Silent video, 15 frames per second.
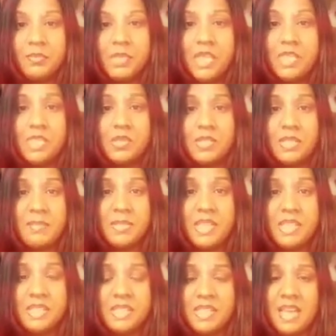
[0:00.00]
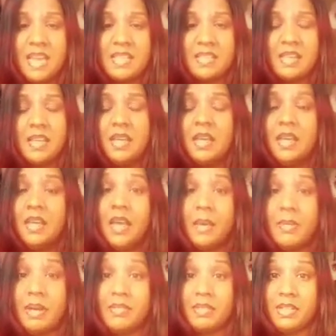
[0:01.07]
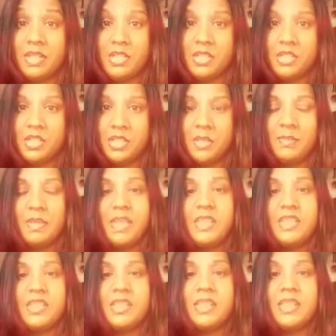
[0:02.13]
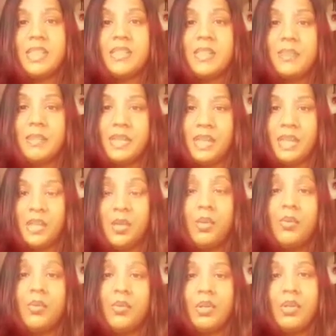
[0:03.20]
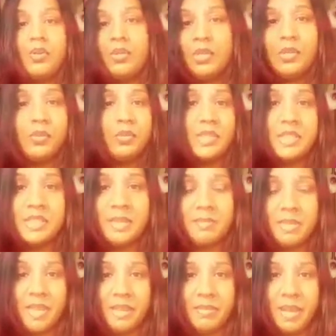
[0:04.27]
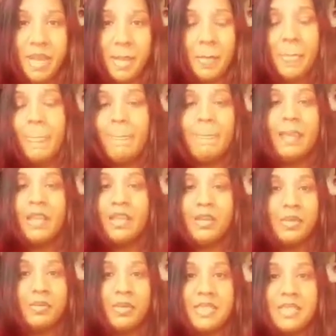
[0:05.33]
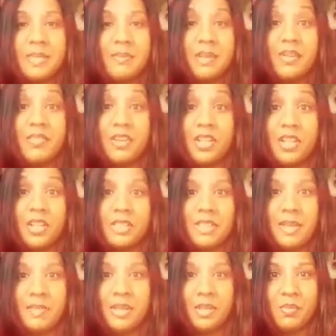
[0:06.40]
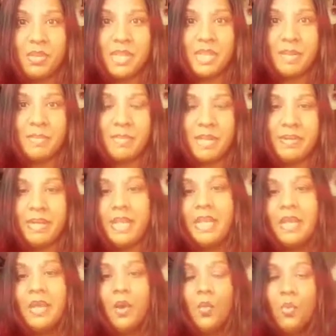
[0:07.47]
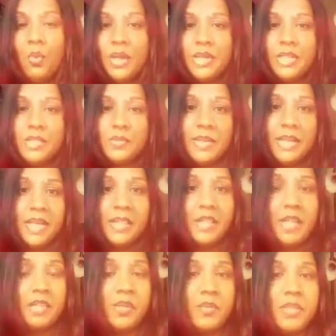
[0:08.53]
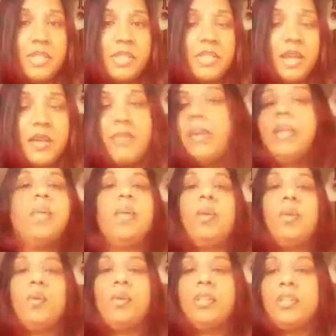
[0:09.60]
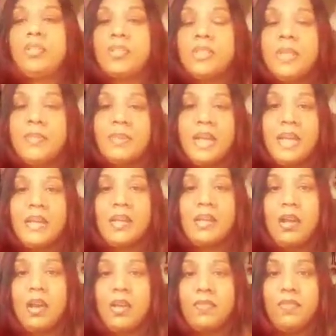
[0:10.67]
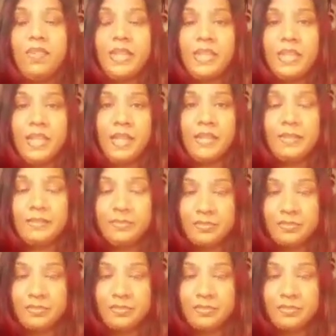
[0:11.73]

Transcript: So somebody just asked about relationship. Let's just say somebody, you're with somebody, right? You're with somebody for a long time and you want to get married. One is ready, the other one's not ready, or there's some kind of conflict there.